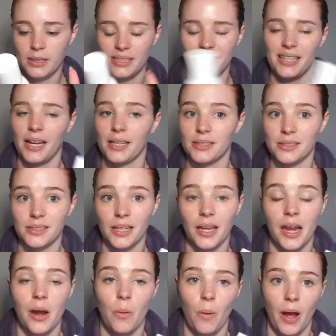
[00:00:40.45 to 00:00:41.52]
tanned
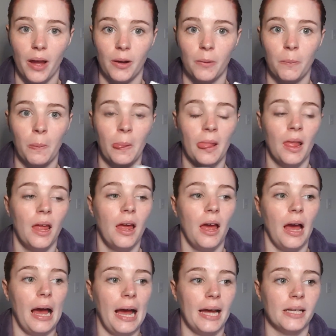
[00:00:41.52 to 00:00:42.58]
in a while
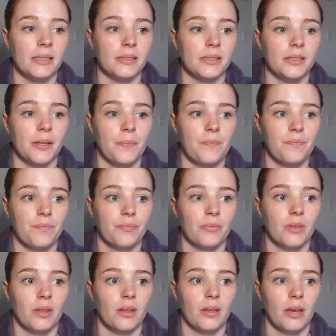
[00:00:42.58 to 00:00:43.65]
and
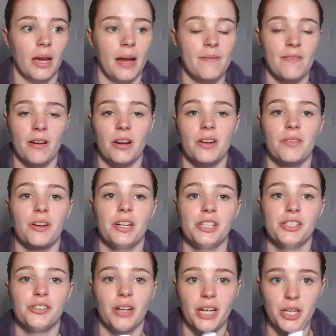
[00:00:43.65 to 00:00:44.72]
I'm very
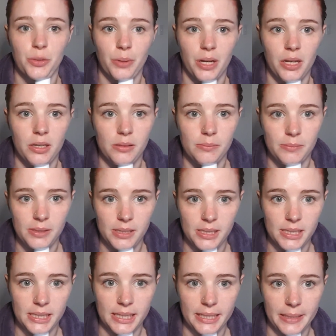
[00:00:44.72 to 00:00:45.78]
strange when it comes to
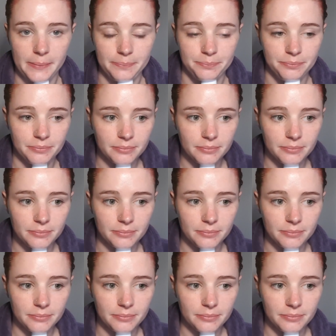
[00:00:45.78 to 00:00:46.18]
tanning